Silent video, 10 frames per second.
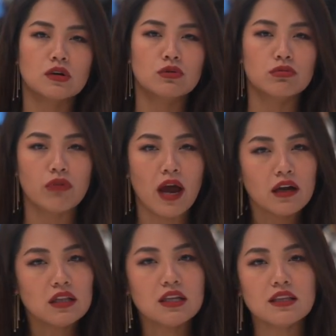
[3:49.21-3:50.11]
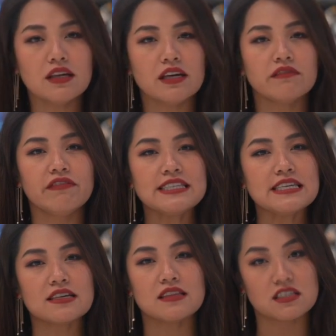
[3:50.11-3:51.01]
regularly
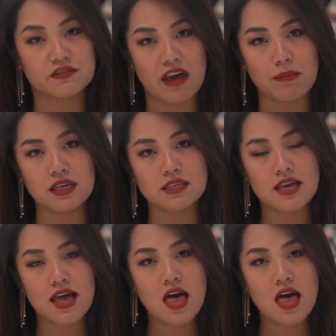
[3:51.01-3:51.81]
visited these families,